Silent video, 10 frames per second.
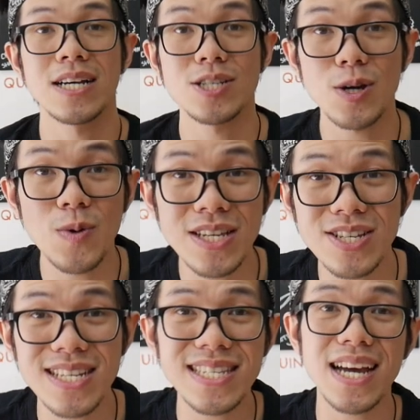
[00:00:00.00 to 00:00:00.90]
So when
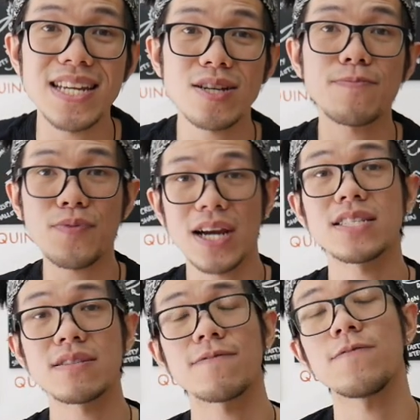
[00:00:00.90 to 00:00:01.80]
you're deciding on
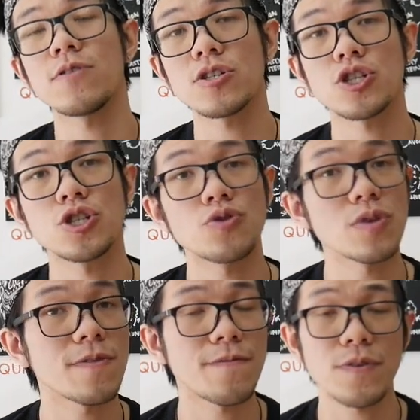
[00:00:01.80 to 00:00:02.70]
pricing for your
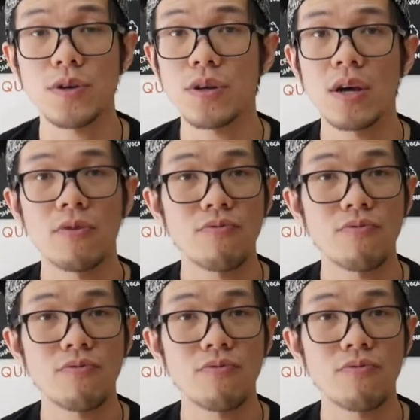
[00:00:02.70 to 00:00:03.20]
street food,